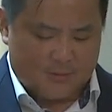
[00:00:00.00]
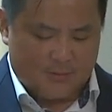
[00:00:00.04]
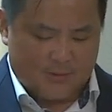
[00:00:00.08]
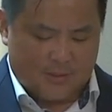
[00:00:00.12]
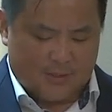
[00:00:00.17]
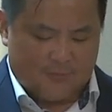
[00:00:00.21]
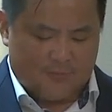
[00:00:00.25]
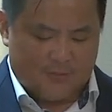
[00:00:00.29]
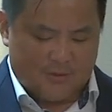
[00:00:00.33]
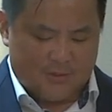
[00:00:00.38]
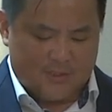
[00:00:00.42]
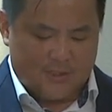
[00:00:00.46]
to
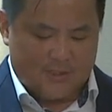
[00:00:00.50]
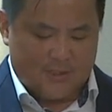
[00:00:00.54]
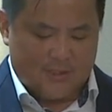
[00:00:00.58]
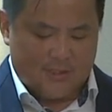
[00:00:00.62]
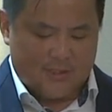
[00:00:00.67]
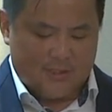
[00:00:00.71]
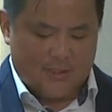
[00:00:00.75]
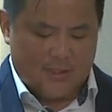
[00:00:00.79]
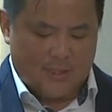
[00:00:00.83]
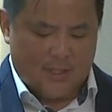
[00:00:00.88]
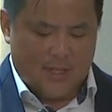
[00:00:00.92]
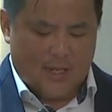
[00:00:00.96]
their
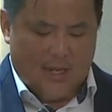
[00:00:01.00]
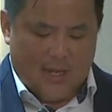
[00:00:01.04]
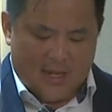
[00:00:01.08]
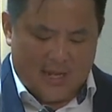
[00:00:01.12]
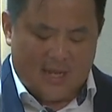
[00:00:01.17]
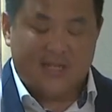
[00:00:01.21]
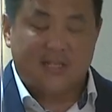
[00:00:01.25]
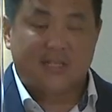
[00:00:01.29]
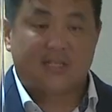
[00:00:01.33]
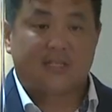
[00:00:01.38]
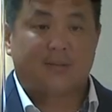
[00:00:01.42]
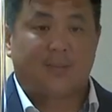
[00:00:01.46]
fraternity
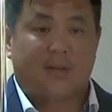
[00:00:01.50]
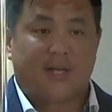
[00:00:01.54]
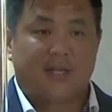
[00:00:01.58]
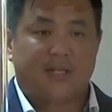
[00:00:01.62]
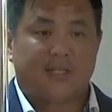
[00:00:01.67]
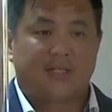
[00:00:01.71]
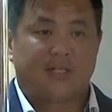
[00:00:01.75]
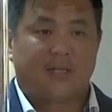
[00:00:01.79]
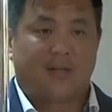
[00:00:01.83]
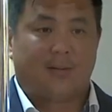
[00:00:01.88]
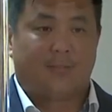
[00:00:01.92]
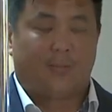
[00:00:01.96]
and inspire
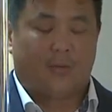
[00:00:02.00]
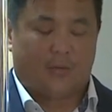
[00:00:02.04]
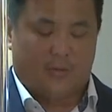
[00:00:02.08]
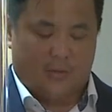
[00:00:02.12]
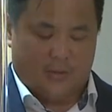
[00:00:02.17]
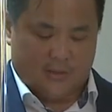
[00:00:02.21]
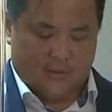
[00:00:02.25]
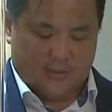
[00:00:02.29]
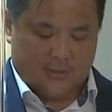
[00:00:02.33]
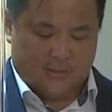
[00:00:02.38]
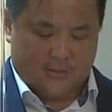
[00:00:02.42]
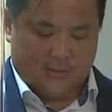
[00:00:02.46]

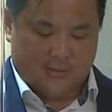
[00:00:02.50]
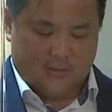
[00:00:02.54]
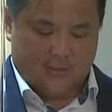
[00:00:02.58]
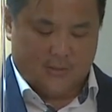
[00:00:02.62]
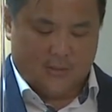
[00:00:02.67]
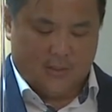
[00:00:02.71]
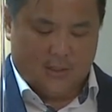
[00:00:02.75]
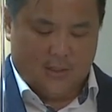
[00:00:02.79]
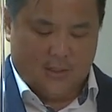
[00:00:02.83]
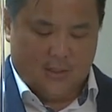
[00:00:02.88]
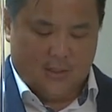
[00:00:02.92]
Singaporeans.